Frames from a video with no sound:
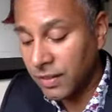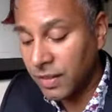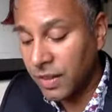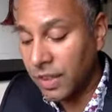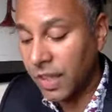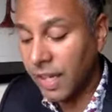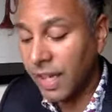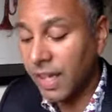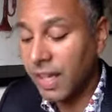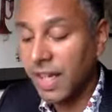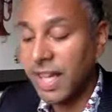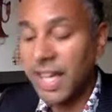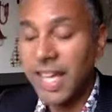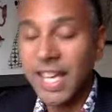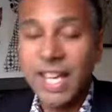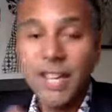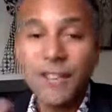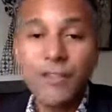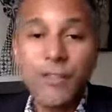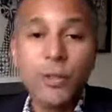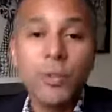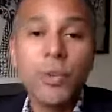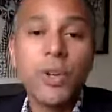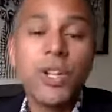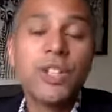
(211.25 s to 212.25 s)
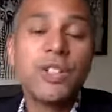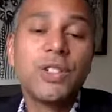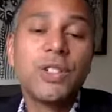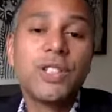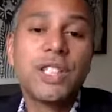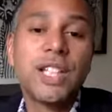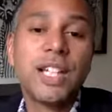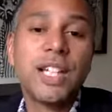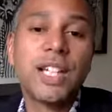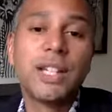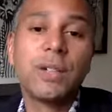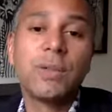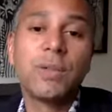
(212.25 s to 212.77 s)
yeah, even when you're
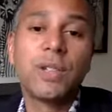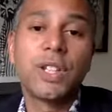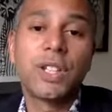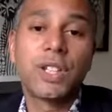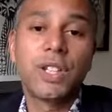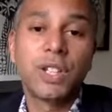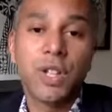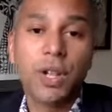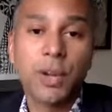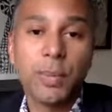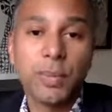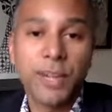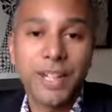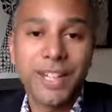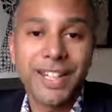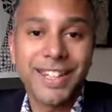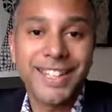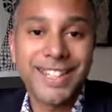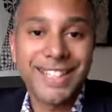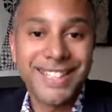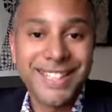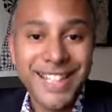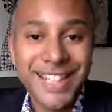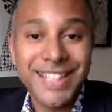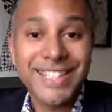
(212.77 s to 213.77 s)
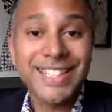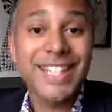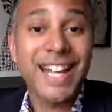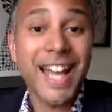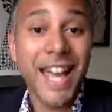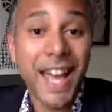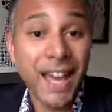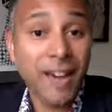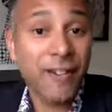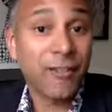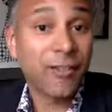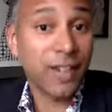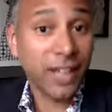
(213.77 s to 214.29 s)
dealing with a topic that doesn't
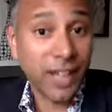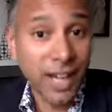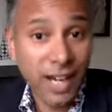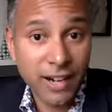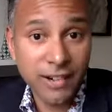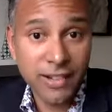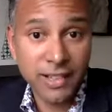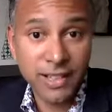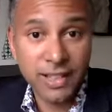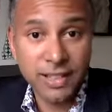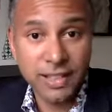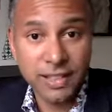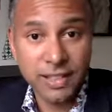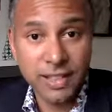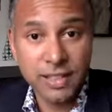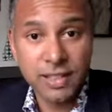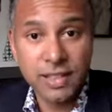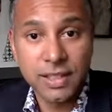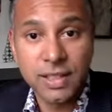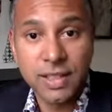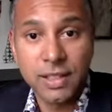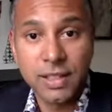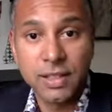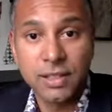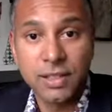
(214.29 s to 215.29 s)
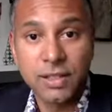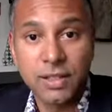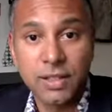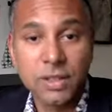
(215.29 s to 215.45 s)
have characters,